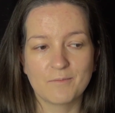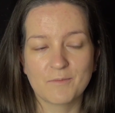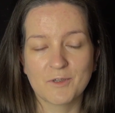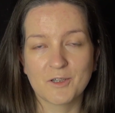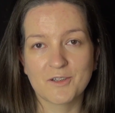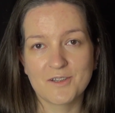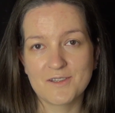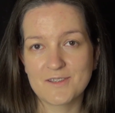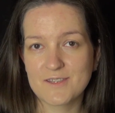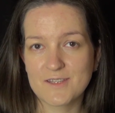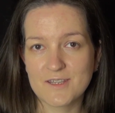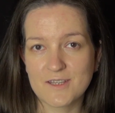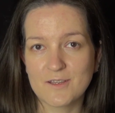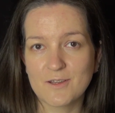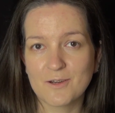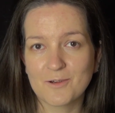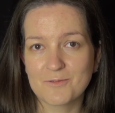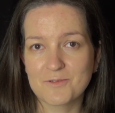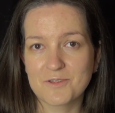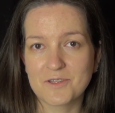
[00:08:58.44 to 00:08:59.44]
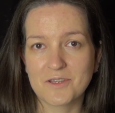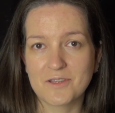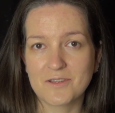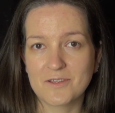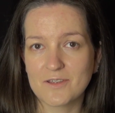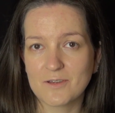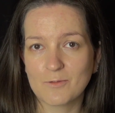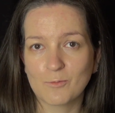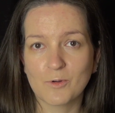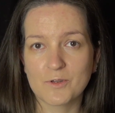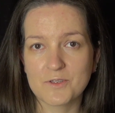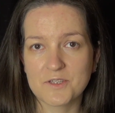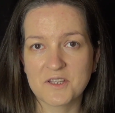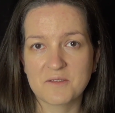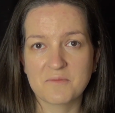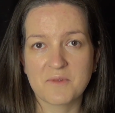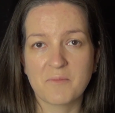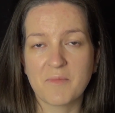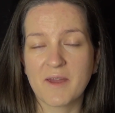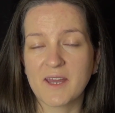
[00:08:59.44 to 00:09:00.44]
You can see those in what's
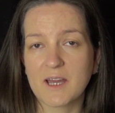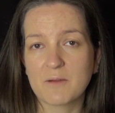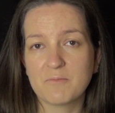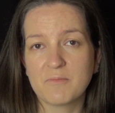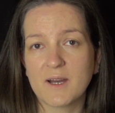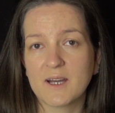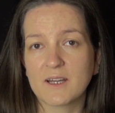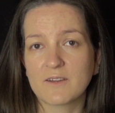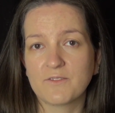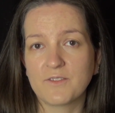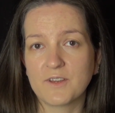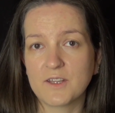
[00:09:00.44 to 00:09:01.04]
in my makeup bag